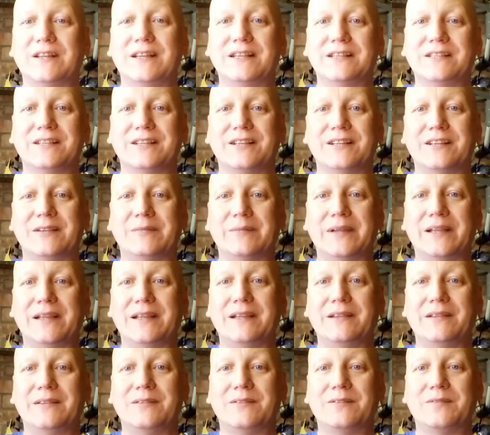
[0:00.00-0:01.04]
It's going to
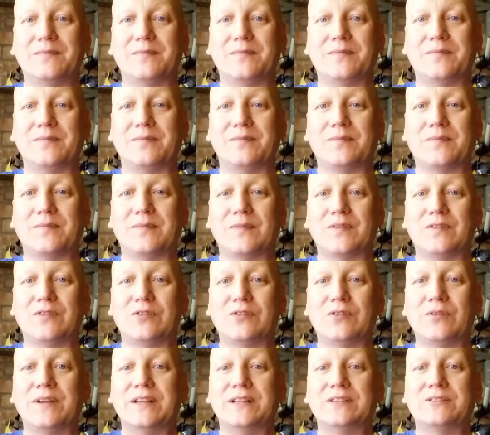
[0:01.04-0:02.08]
be
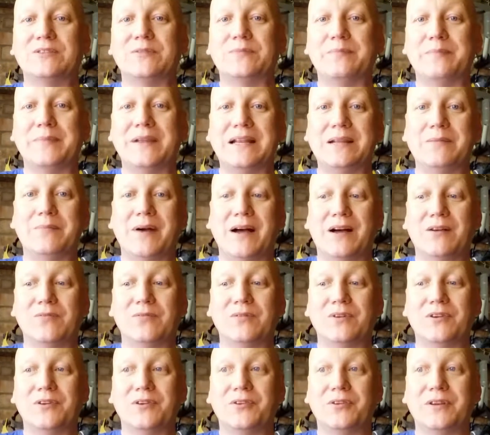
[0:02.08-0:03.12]
doing some milliput
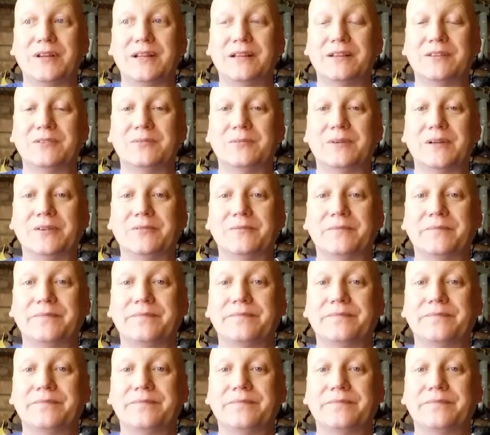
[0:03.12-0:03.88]
work on it as well.